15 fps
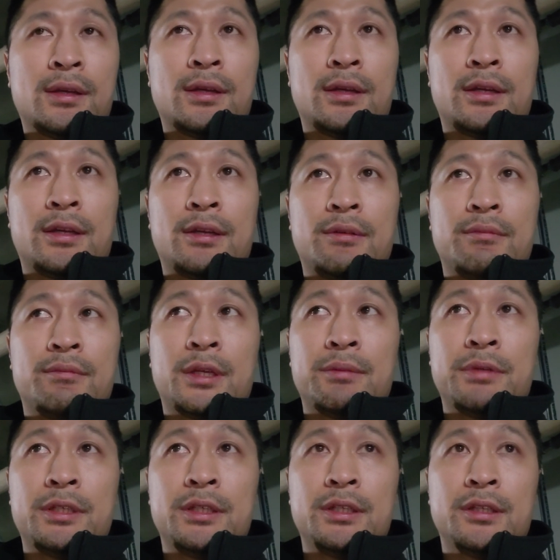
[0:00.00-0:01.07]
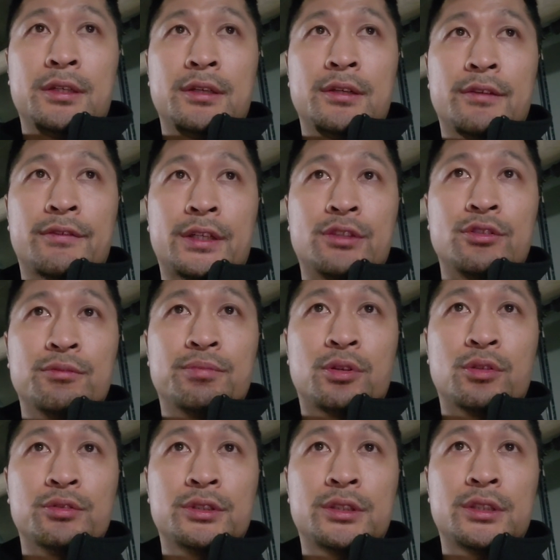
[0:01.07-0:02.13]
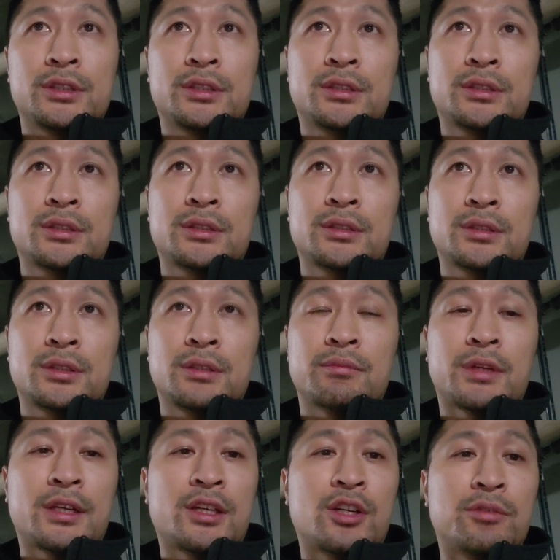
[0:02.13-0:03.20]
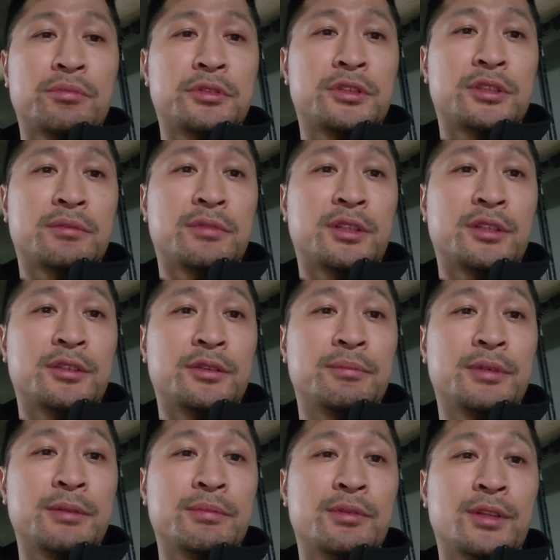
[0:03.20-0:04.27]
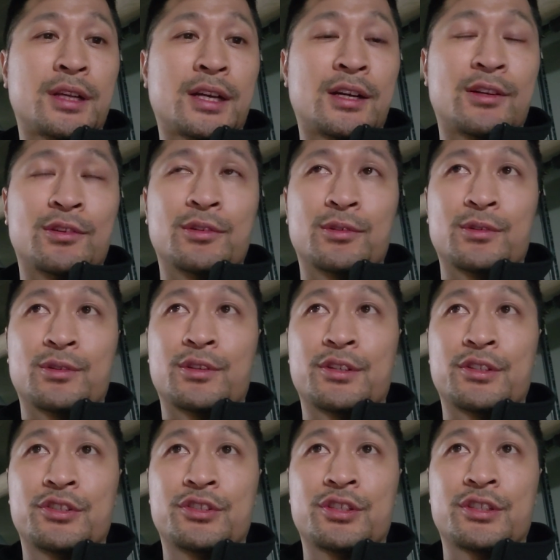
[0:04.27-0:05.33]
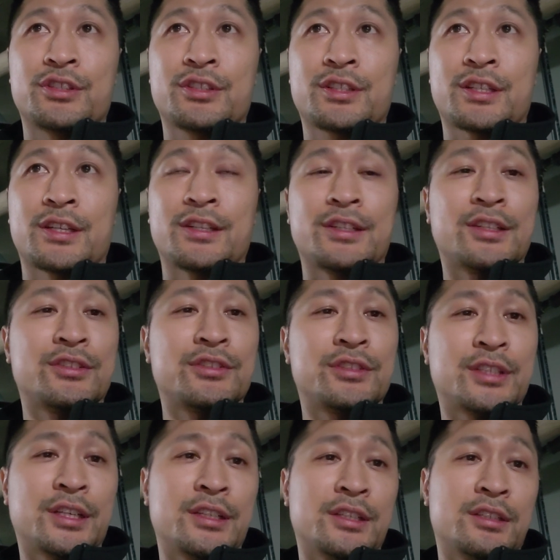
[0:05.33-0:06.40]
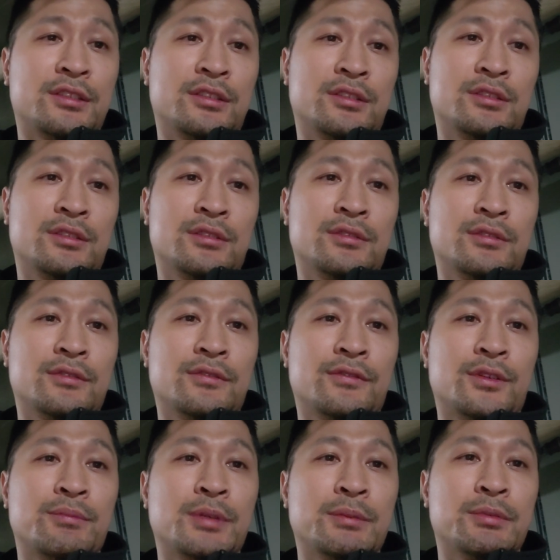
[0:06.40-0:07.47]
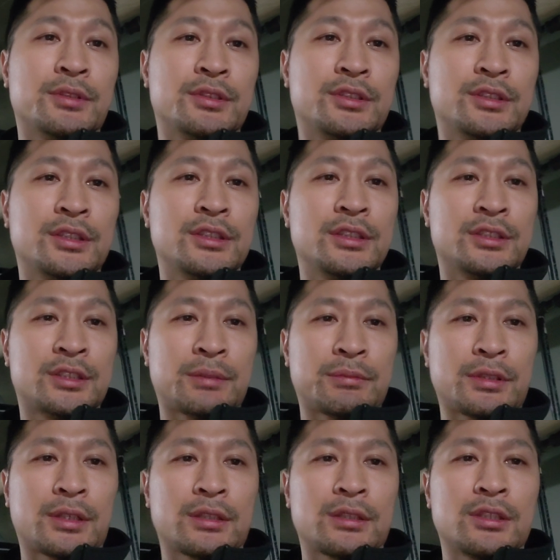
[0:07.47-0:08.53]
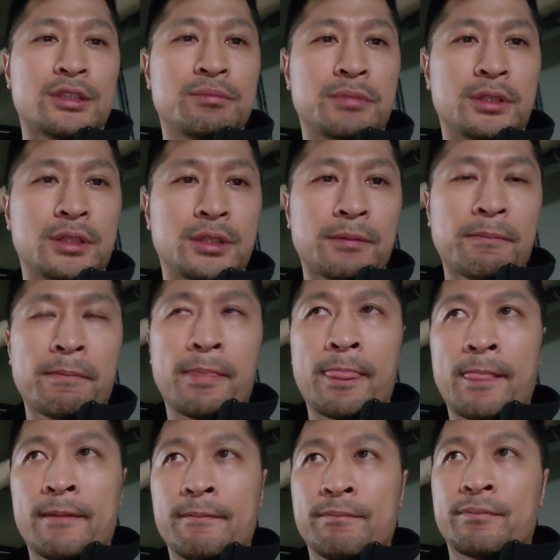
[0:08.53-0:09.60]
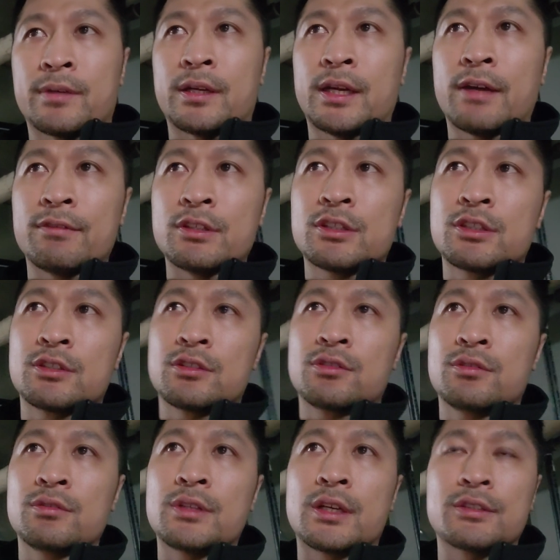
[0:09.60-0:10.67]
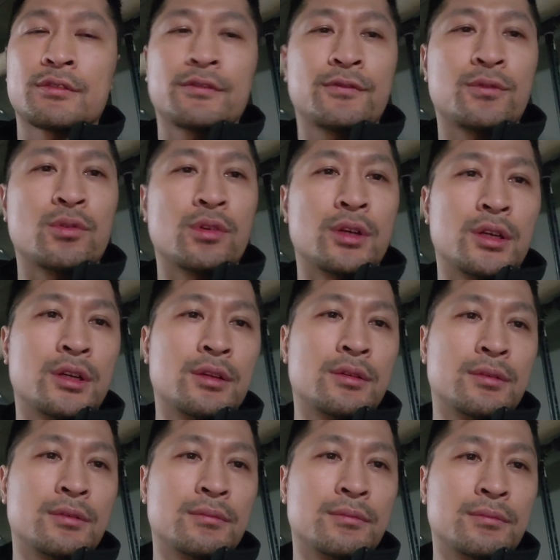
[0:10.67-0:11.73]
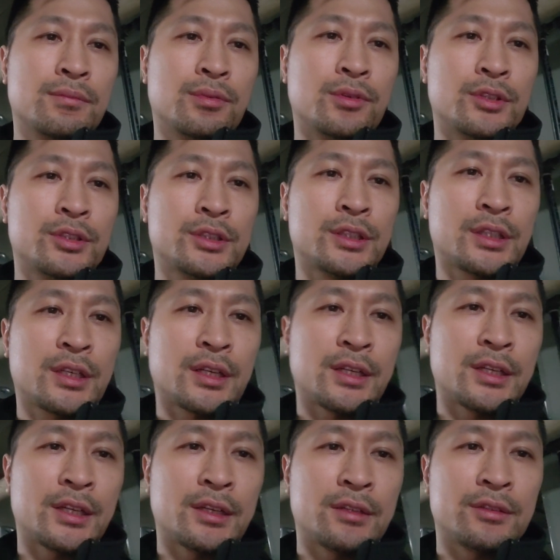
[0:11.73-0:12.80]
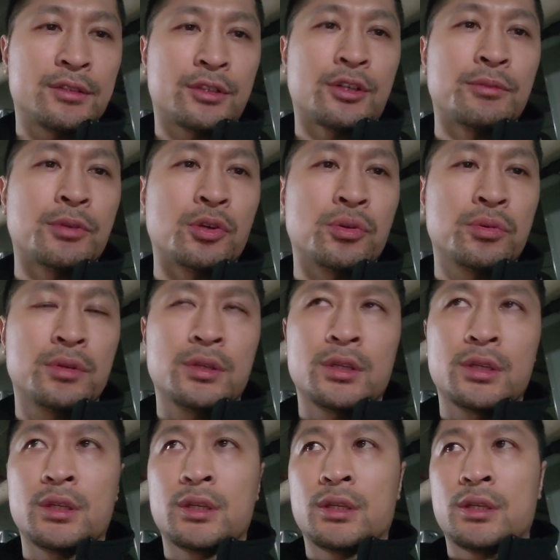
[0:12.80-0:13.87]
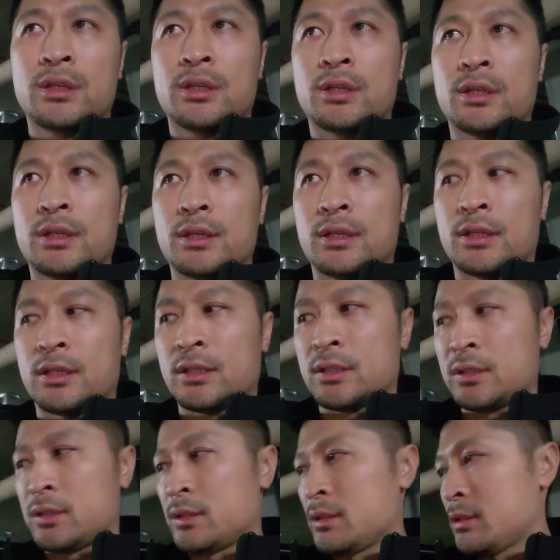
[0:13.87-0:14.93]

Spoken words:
And maybe if I do post this, it might help some other people out, or it's just kind of entertaining for people to see something like this. But I have this 2004 Porsche Cayenne Turbo, and